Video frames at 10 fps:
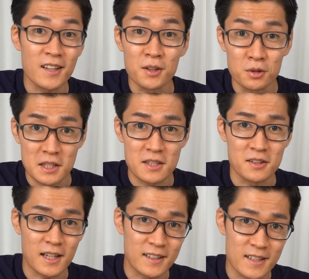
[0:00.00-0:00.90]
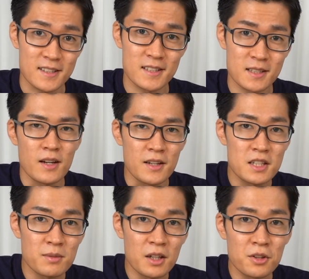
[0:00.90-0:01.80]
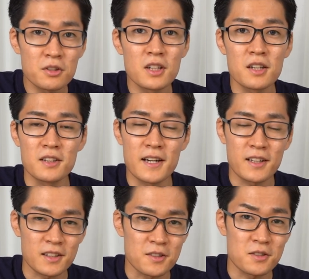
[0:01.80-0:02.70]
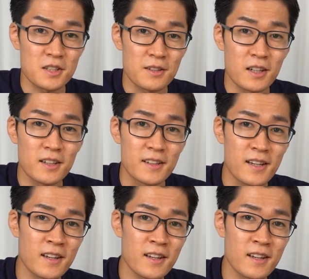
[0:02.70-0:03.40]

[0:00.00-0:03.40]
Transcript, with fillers: leaking out. The most common way is to put a